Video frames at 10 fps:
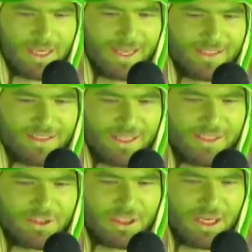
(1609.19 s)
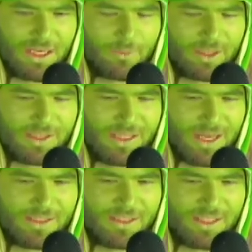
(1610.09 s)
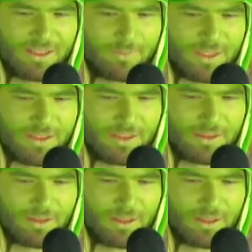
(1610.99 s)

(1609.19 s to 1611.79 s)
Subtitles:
It's a nice job when it's not insanely busy.